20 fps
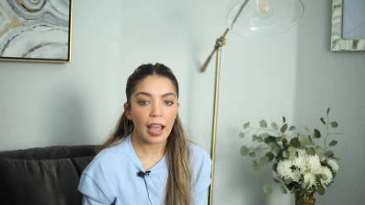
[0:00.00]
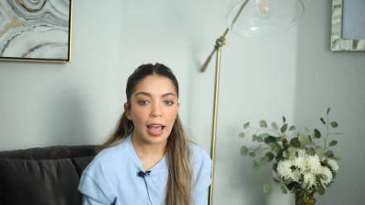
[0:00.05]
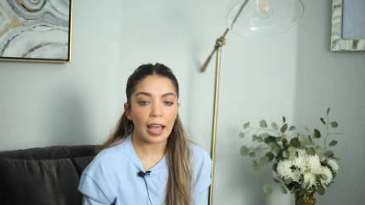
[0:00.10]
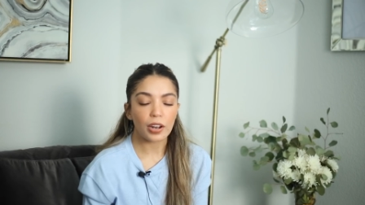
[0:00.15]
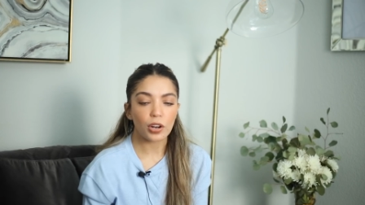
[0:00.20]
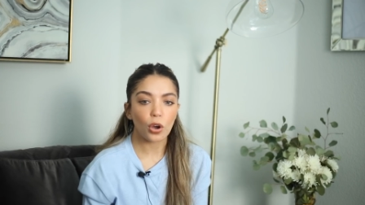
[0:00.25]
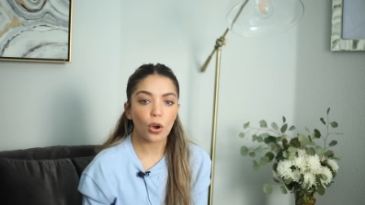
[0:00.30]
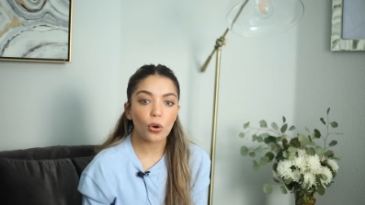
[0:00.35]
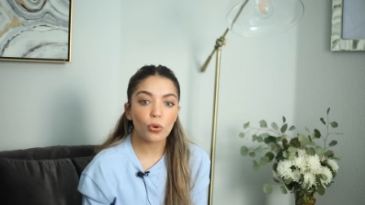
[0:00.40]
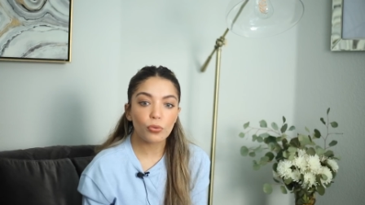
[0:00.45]

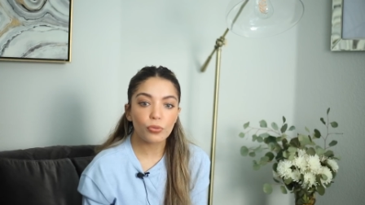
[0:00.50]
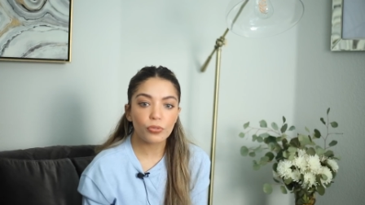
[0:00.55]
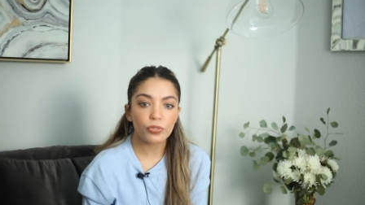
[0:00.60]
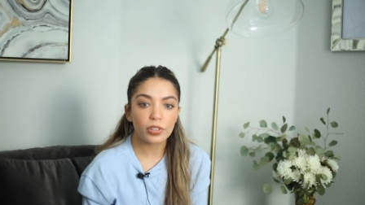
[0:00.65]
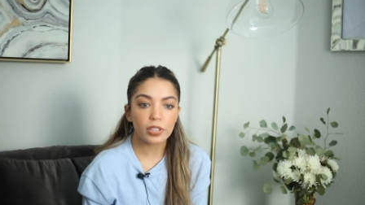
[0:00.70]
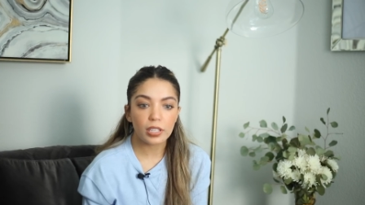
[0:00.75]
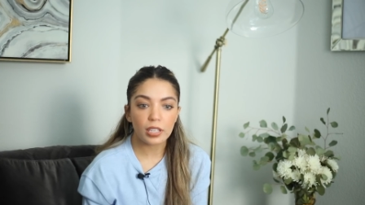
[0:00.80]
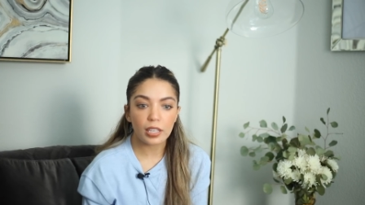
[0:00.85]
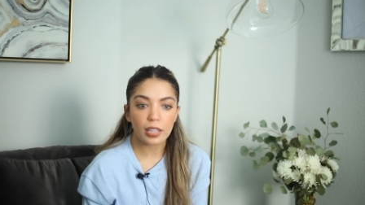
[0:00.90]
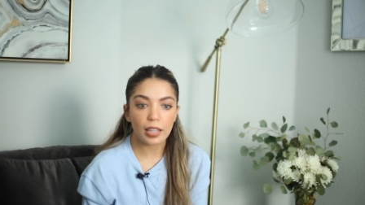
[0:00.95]
And
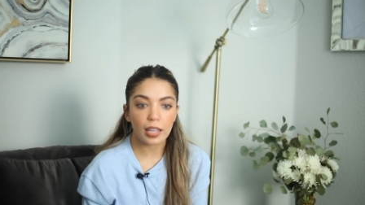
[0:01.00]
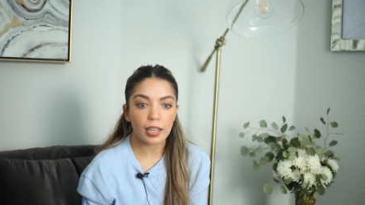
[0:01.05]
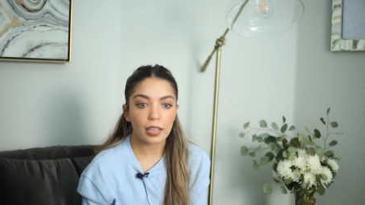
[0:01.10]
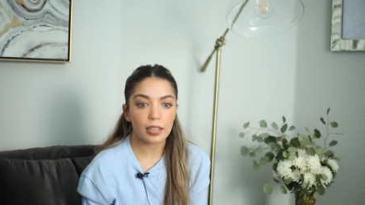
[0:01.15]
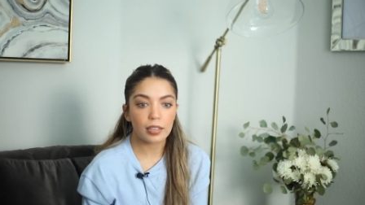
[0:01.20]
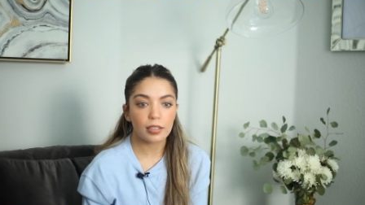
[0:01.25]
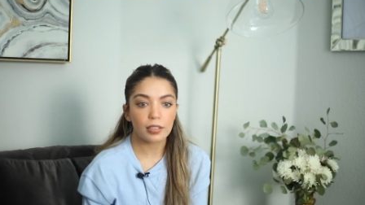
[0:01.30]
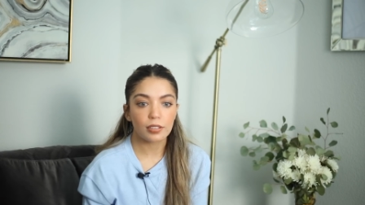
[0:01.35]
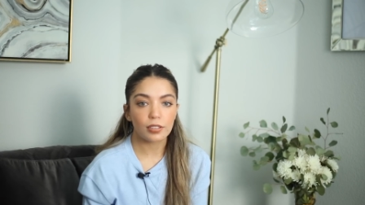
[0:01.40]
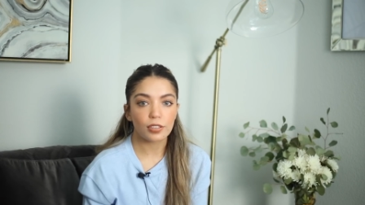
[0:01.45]
hopefully
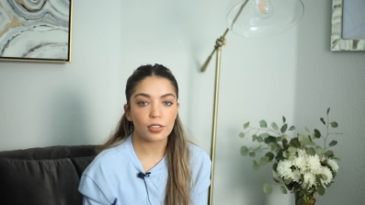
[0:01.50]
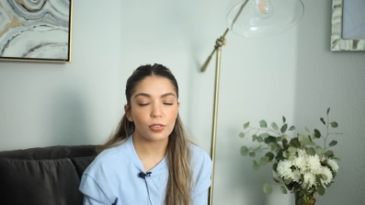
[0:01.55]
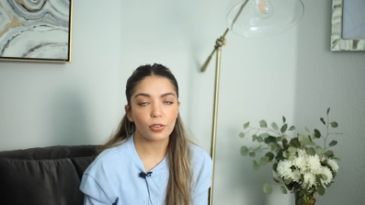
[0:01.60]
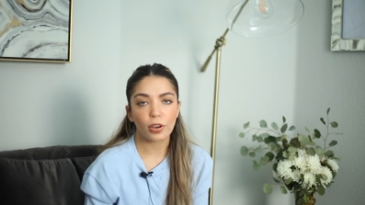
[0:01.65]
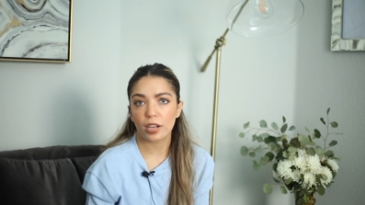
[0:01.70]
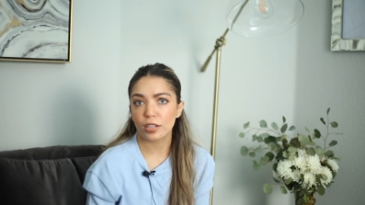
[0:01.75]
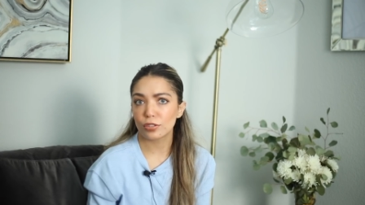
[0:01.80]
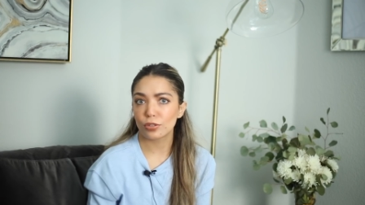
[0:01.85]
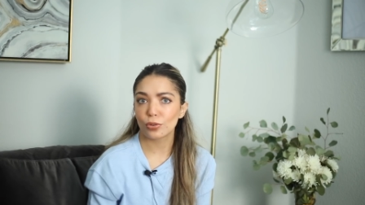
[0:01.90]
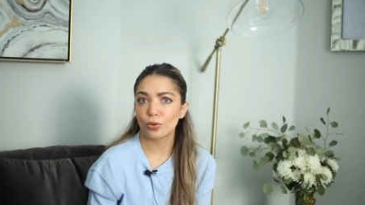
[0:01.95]
like you
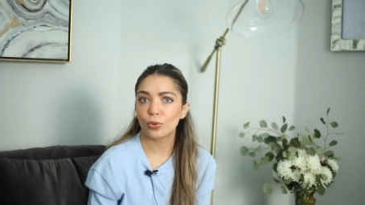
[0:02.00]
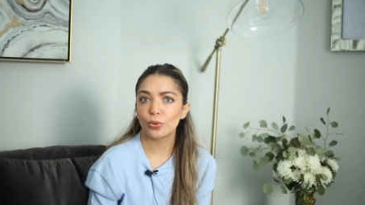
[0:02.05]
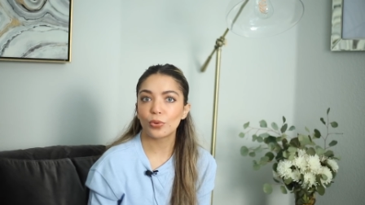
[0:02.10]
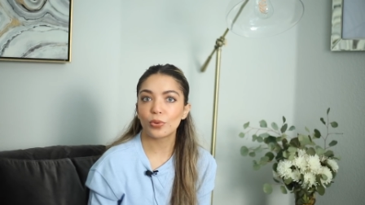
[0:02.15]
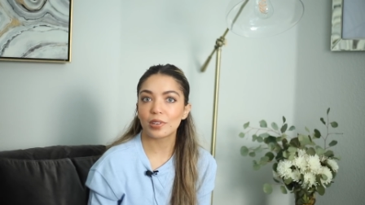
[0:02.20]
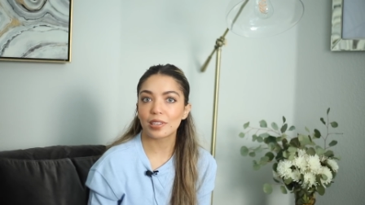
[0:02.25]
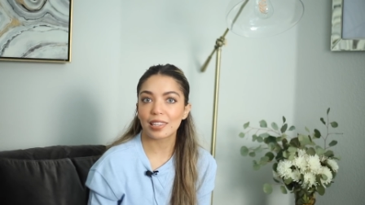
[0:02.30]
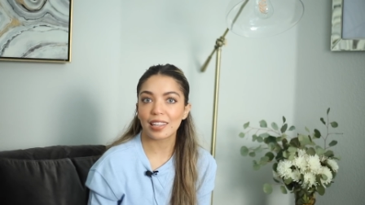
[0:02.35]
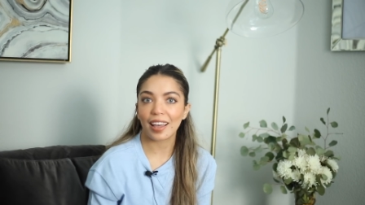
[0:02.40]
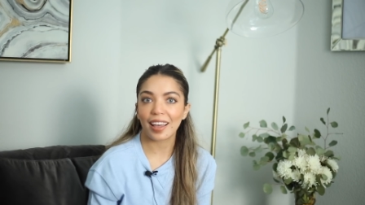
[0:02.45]
guys are
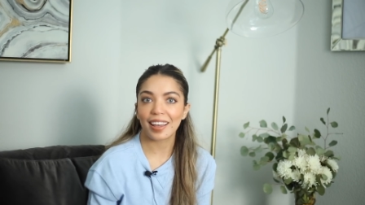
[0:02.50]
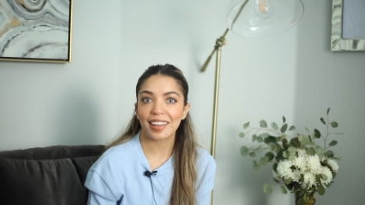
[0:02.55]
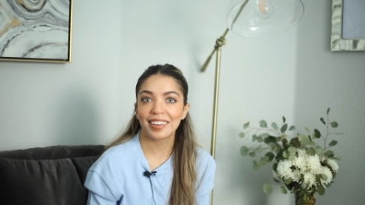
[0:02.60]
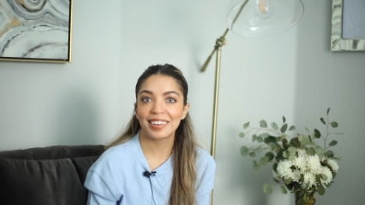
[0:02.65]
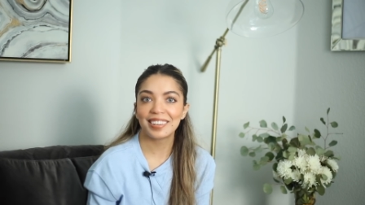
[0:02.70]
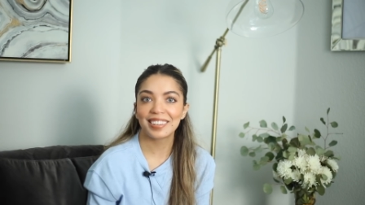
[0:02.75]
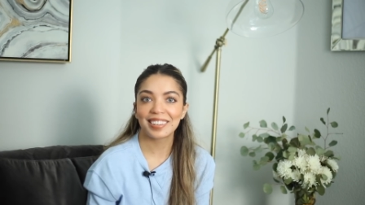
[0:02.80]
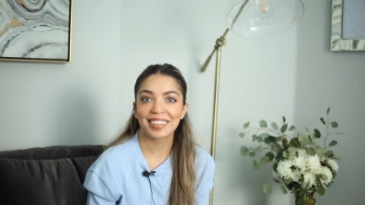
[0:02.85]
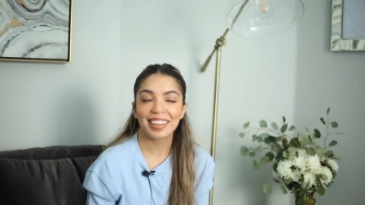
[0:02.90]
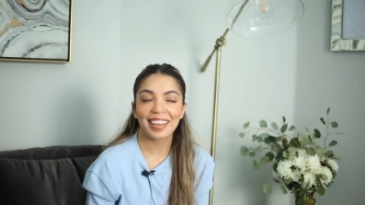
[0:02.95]
cool with
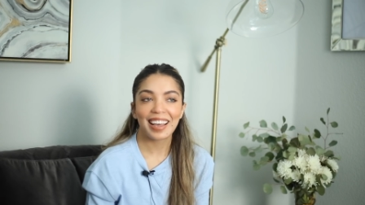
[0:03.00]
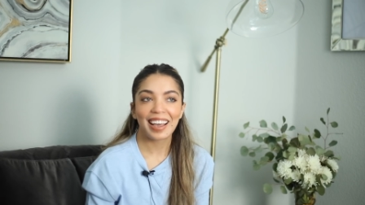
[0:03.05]
that.